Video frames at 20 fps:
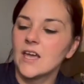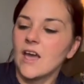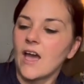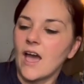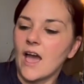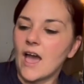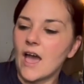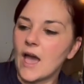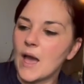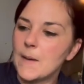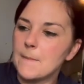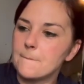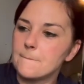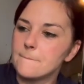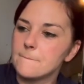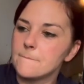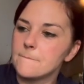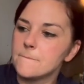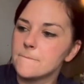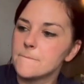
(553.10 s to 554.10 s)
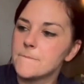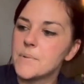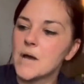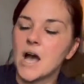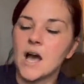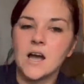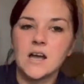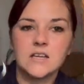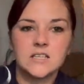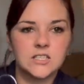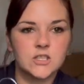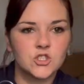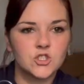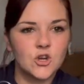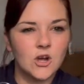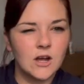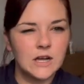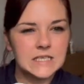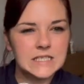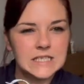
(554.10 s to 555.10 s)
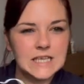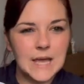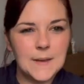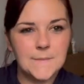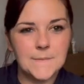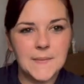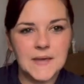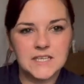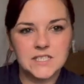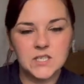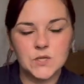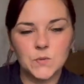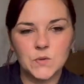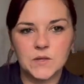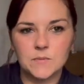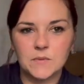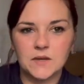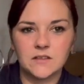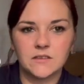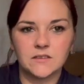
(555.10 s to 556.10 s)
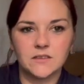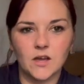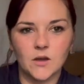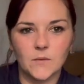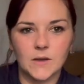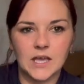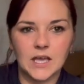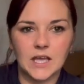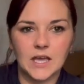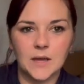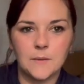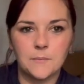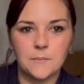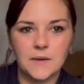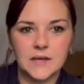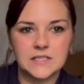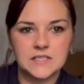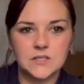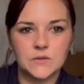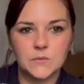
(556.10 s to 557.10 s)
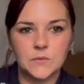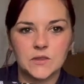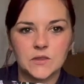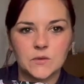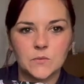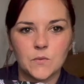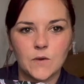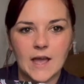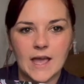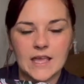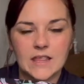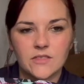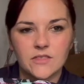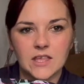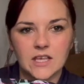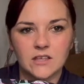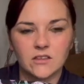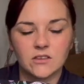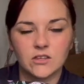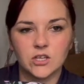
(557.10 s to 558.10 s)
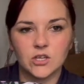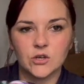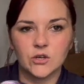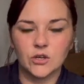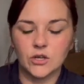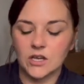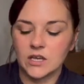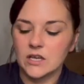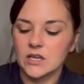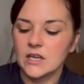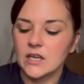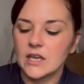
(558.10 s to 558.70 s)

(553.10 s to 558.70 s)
But trying to get better with my sewing and better with the way things look.